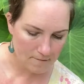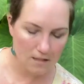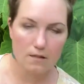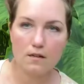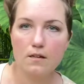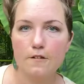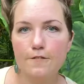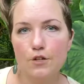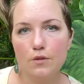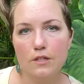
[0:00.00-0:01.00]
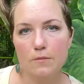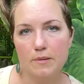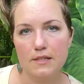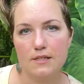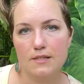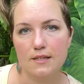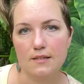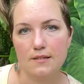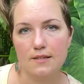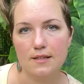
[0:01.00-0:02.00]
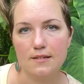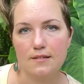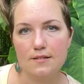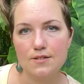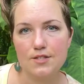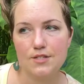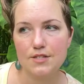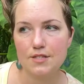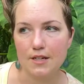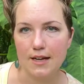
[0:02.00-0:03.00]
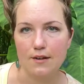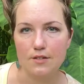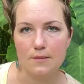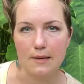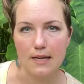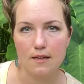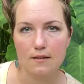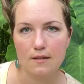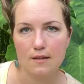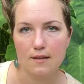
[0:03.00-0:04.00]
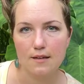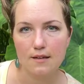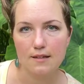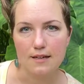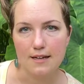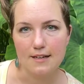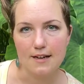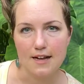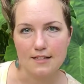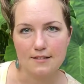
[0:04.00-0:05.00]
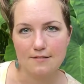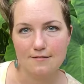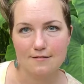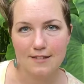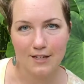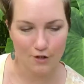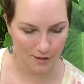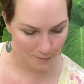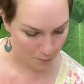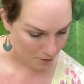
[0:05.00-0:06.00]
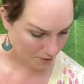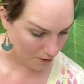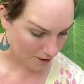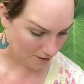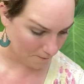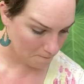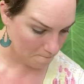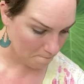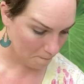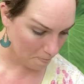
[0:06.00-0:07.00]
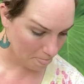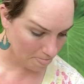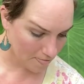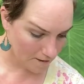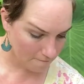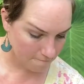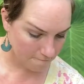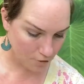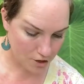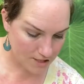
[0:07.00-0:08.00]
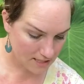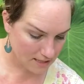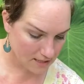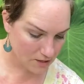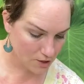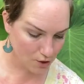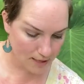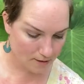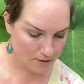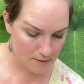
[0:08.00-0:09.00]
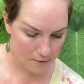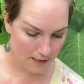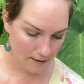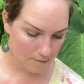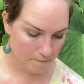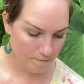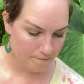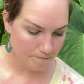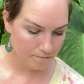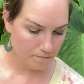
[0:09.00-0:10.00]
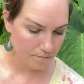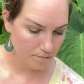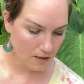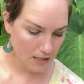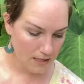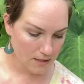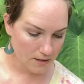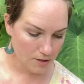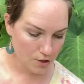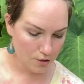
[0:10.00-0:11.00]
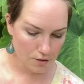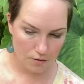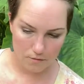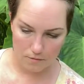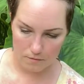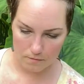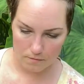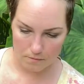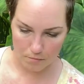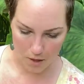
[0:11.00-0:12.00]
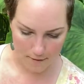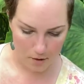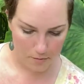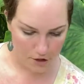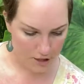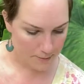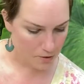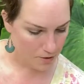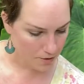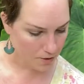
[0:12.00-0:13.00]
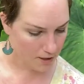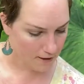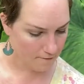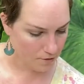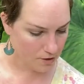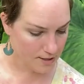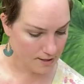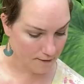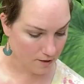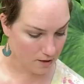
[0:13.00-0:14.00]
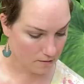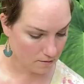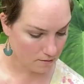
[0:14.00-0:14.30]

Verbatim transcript: And there are a few little bits that, that stuck out to me that i I'd like your input on. First thing that stood out to me is Proverbs chapter 30, verse 7.